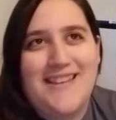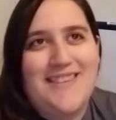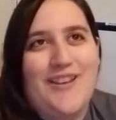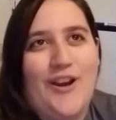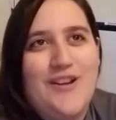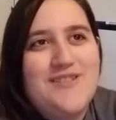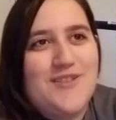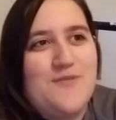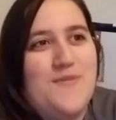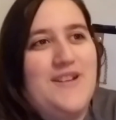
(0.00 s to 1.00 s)
That thing hurt
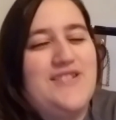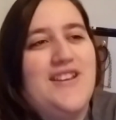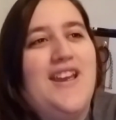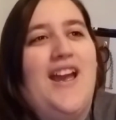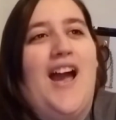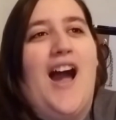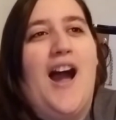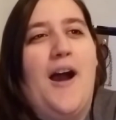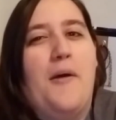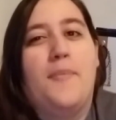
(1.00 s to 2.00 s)
so much.
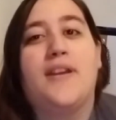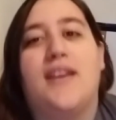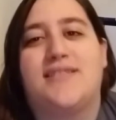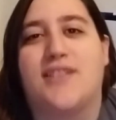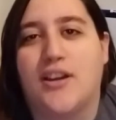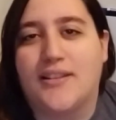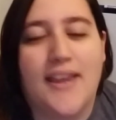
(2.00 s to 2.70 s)
But it's good.